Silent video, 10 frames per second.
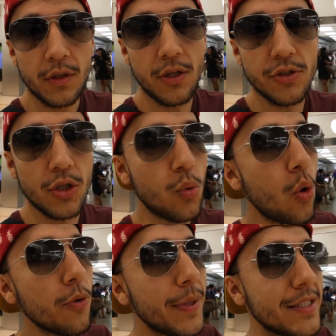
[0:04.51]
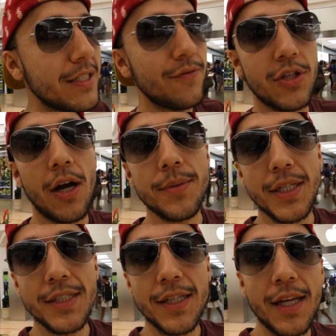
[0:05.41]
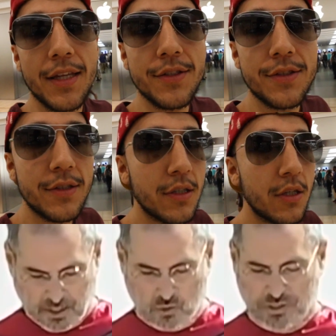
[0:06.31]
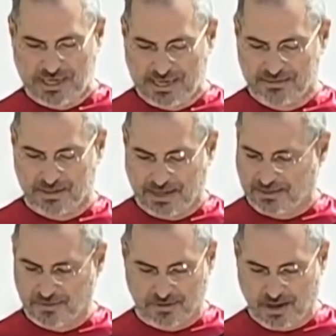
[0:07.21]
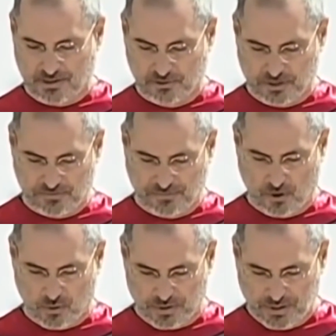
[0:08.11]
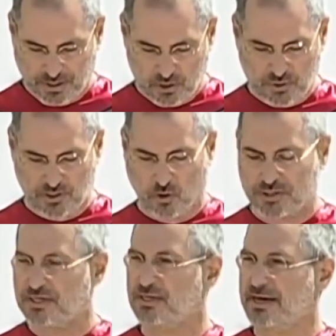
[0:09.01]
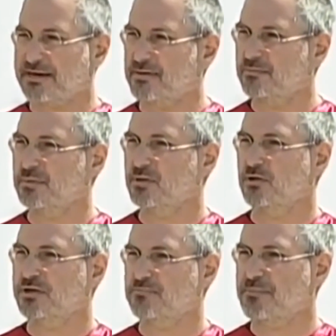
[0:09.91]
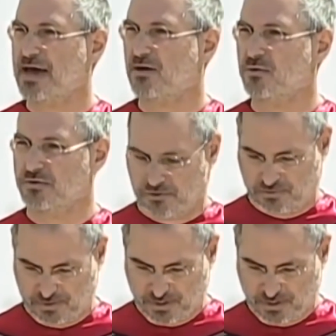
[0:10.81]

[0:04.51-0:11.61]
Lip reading: There's a quote by Steve Jobs that says, "You can't connect the dots looking forward. You can only connect them looking backwards."